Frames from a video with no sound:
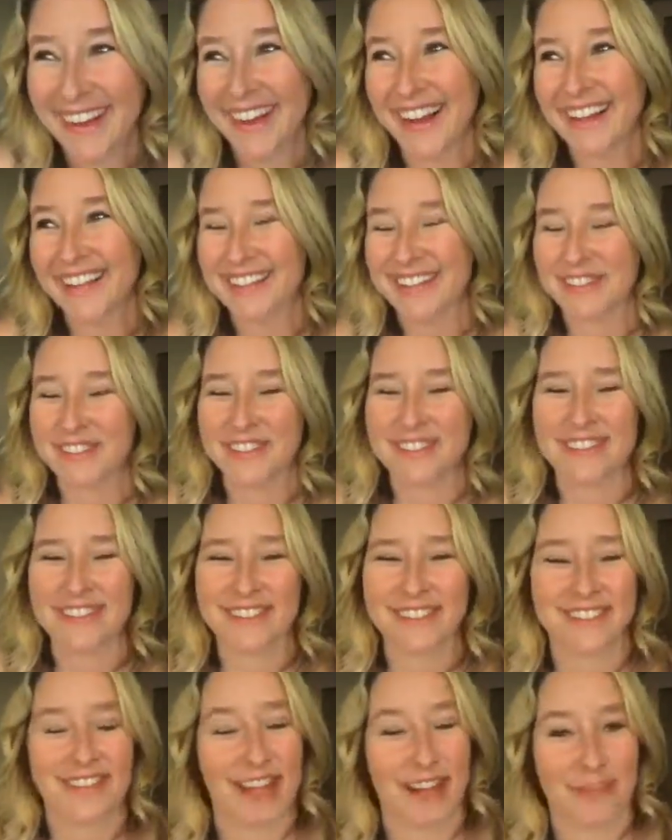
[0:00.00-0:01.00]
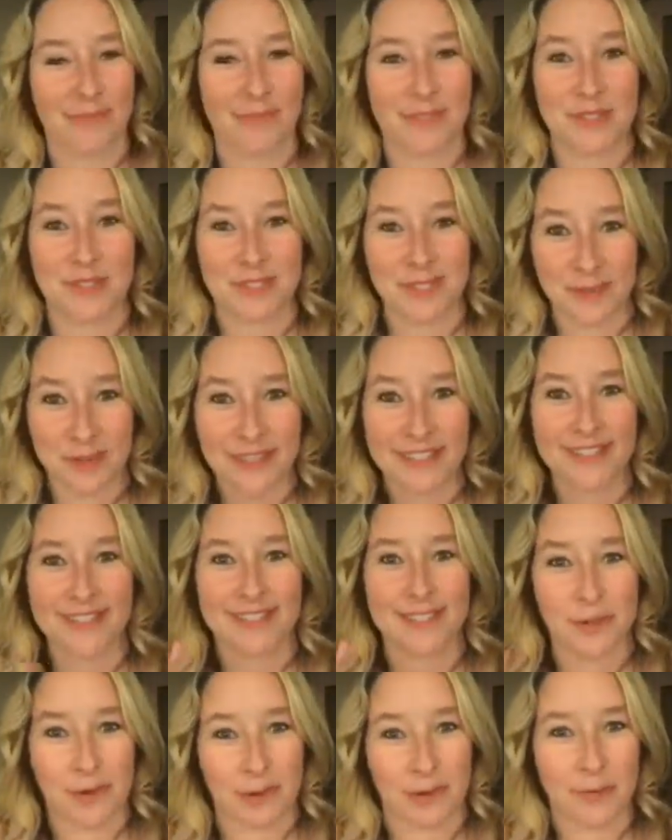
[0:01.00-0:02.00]
And so so that's why it's
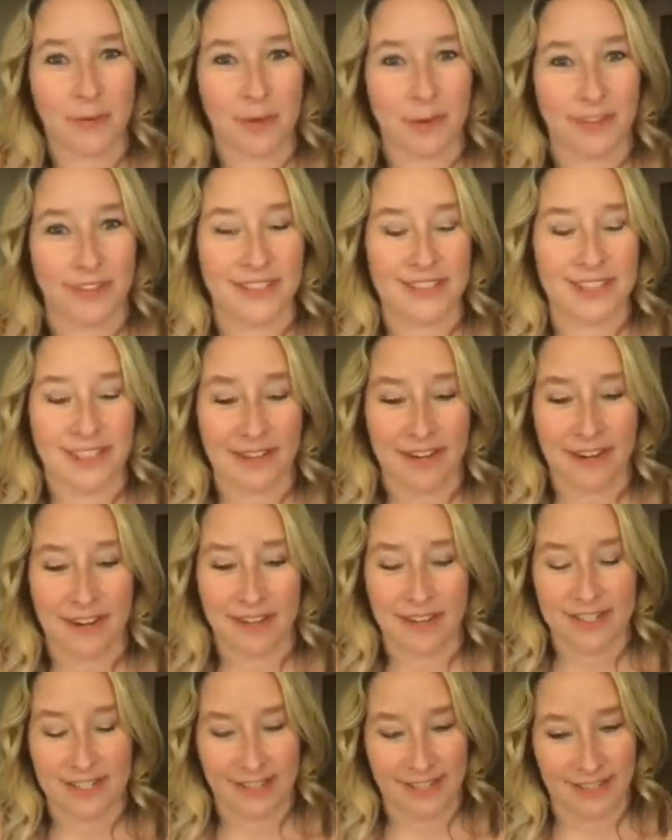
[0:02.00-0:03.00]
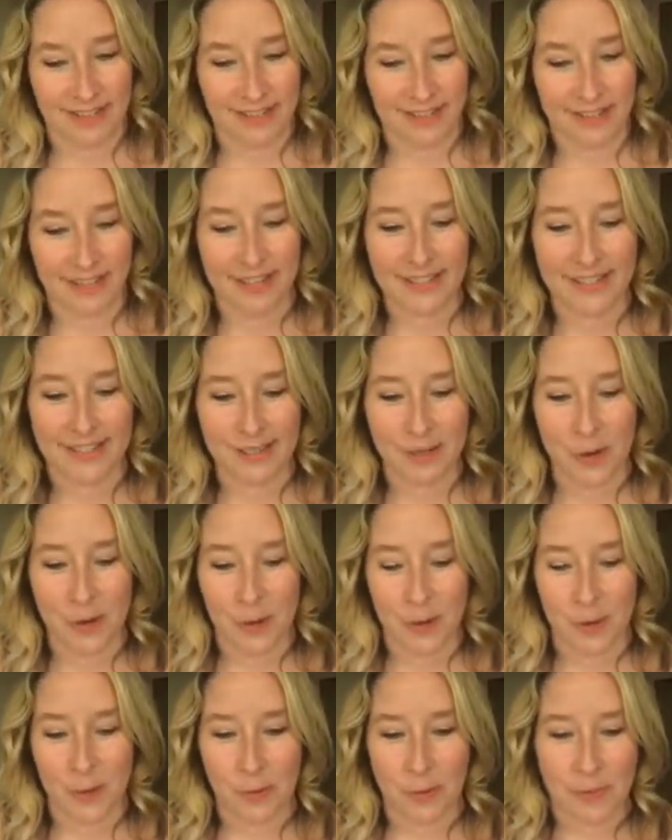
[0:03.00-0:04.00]
so important to take care of our skin. And
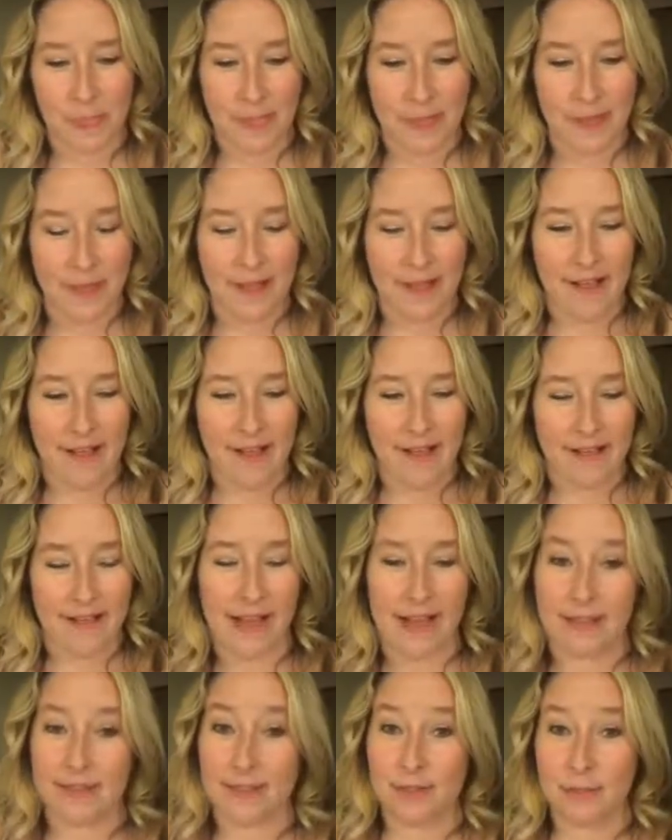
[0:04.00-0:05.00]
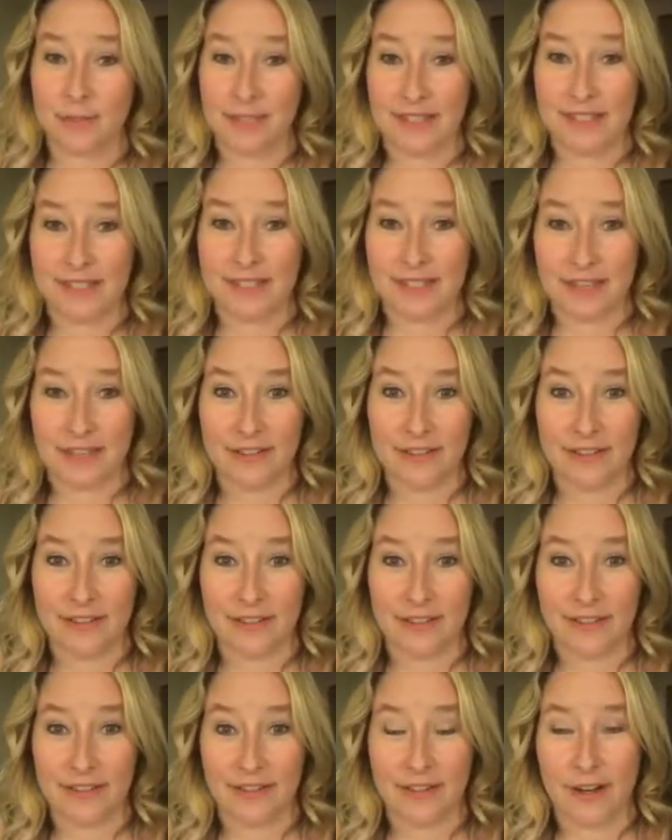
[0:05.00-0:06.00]
so, yeah, so with the
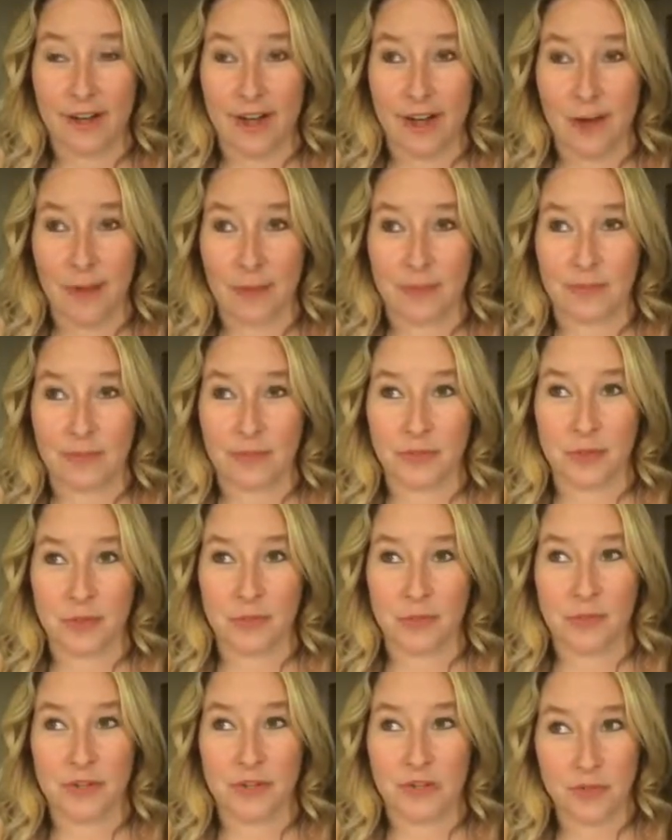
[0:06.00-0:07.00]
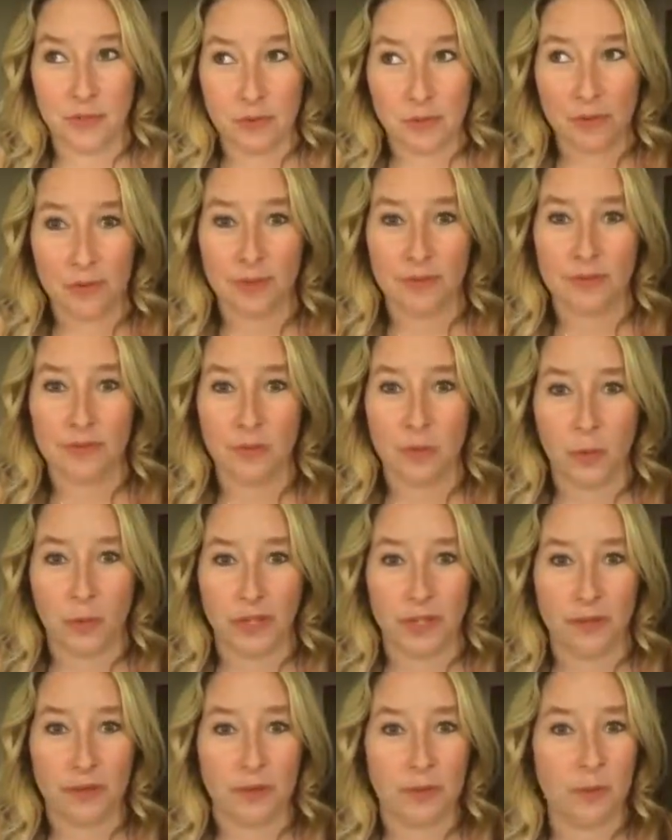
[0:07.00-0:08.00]
cellular renewal of
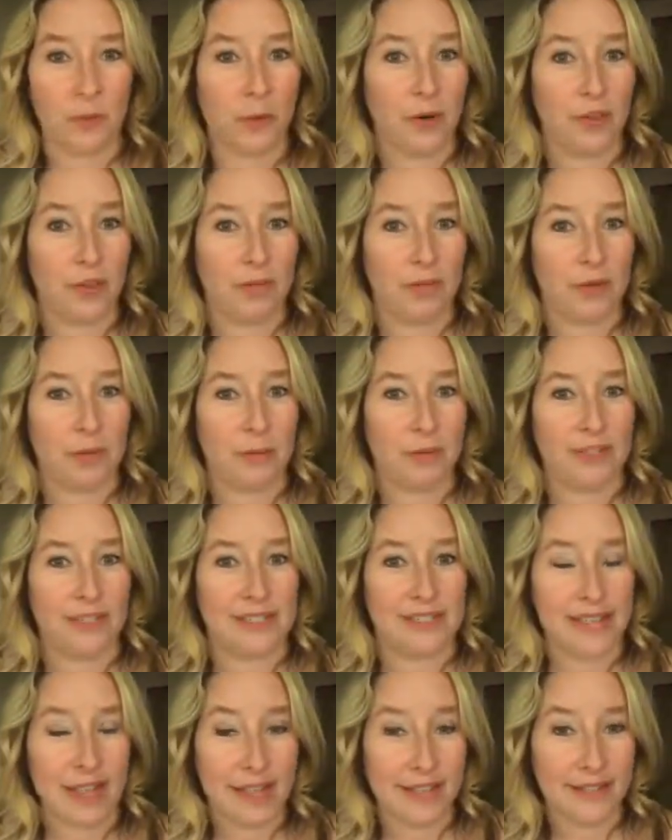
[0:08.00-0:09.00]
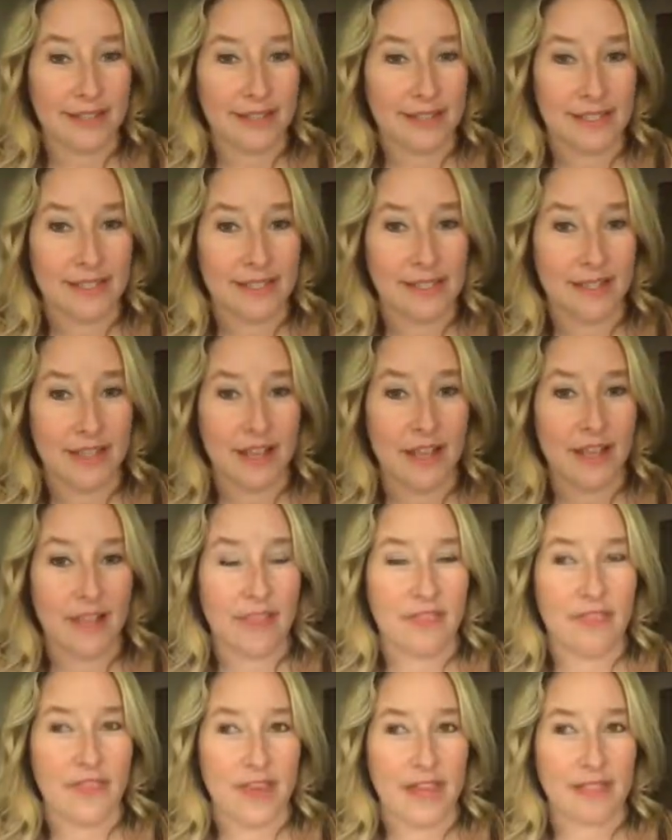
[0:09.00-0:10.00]
23.3%,
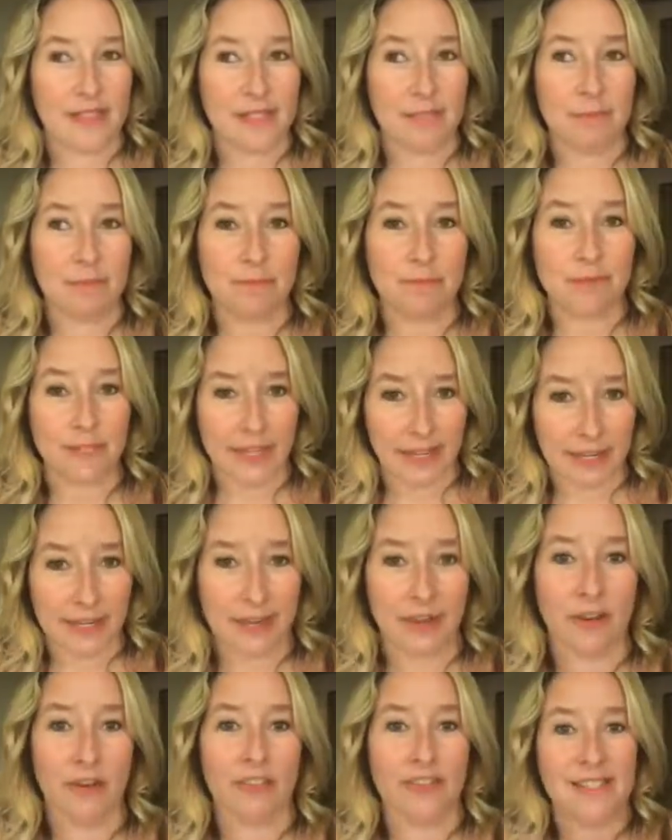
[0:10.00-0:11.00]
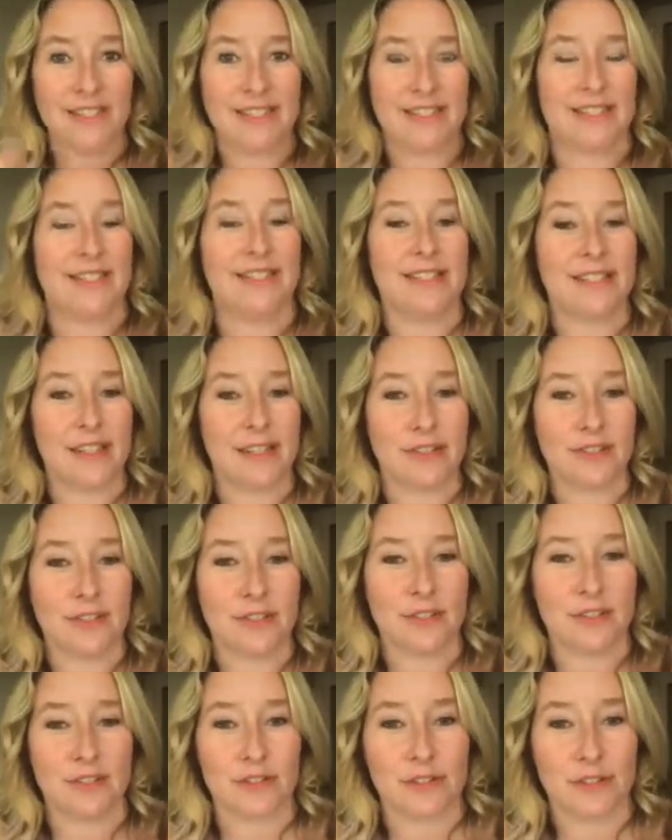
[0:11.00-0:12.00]
that's getting all these skin cells
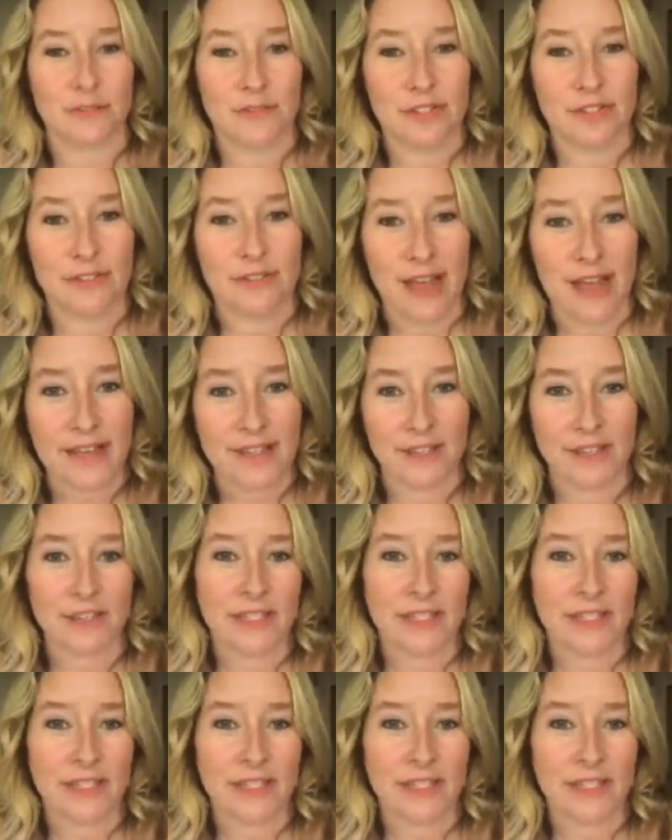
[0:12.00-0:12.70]
to the surface faster.